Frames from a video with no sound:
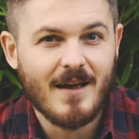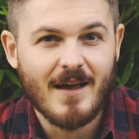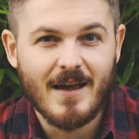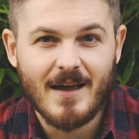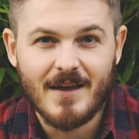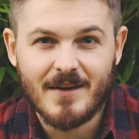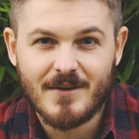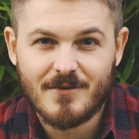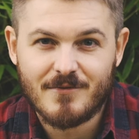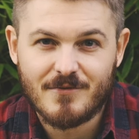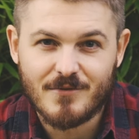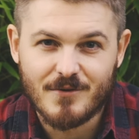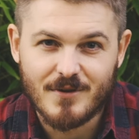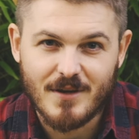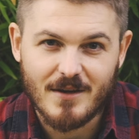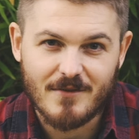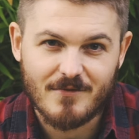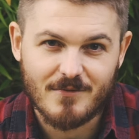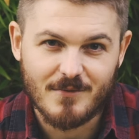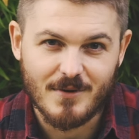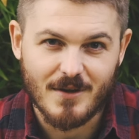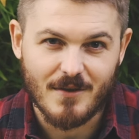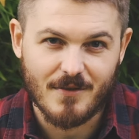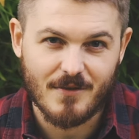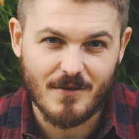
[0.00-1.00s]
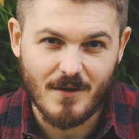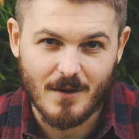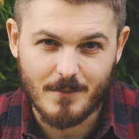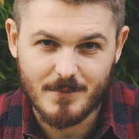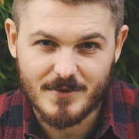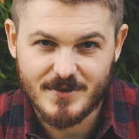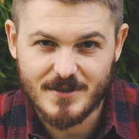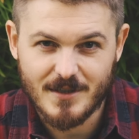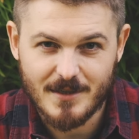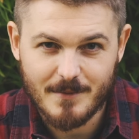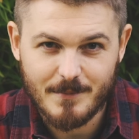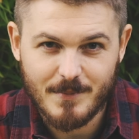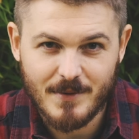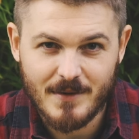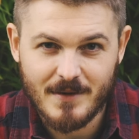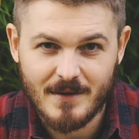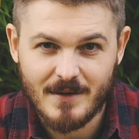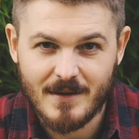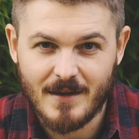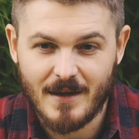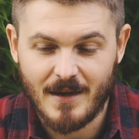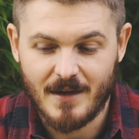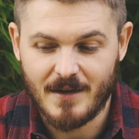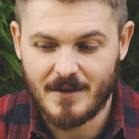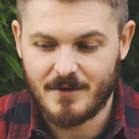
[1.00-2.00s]
and if you gave me a thumbs up.
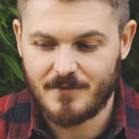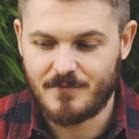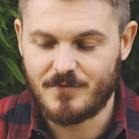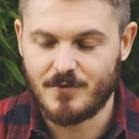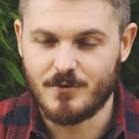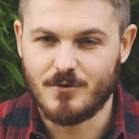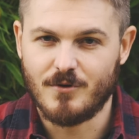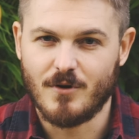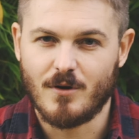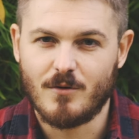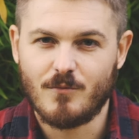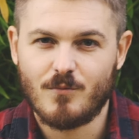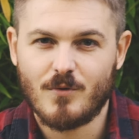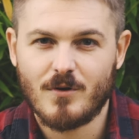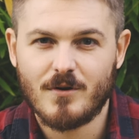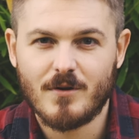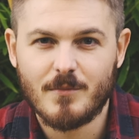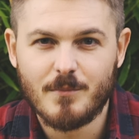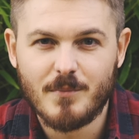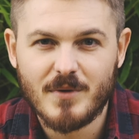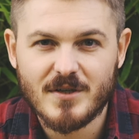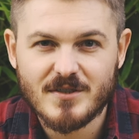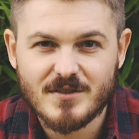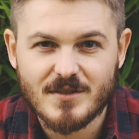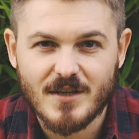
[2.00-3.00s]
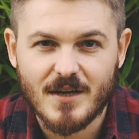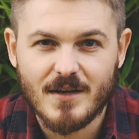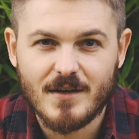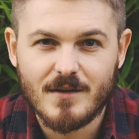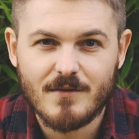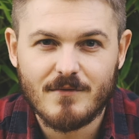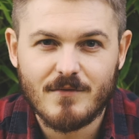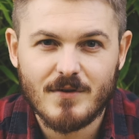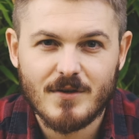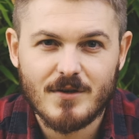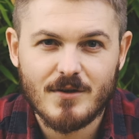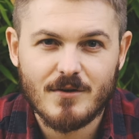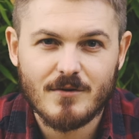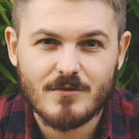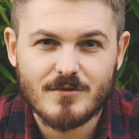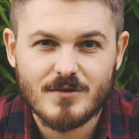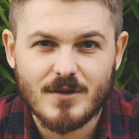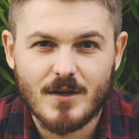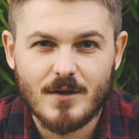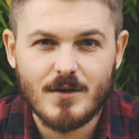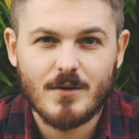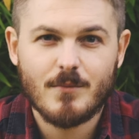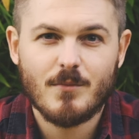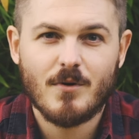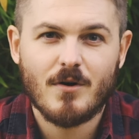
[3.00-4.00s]
And if you don't want to miss any videos
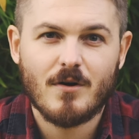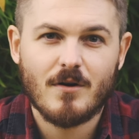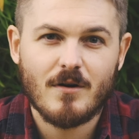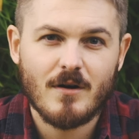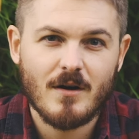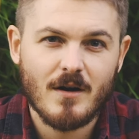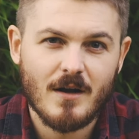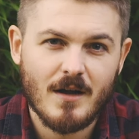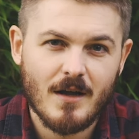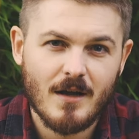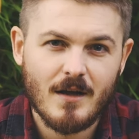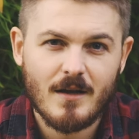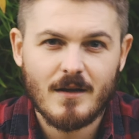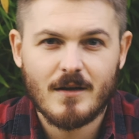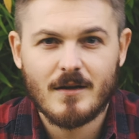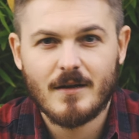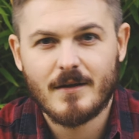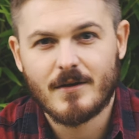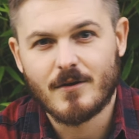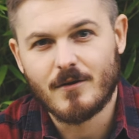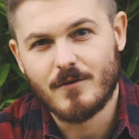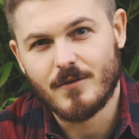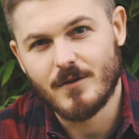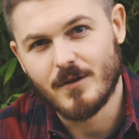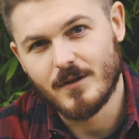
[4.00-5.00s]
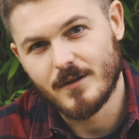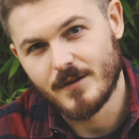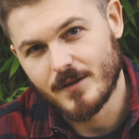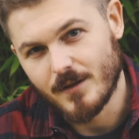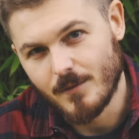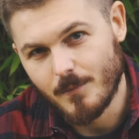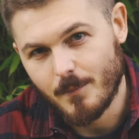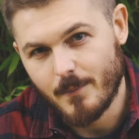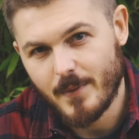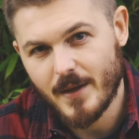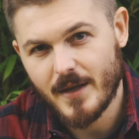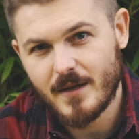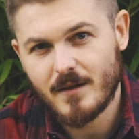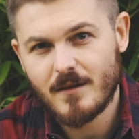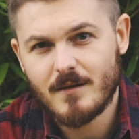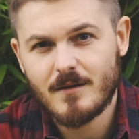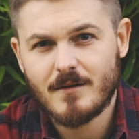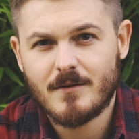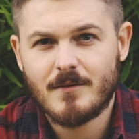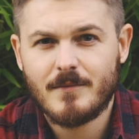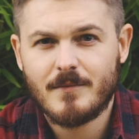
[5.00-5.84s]
anymore, click on the little bell.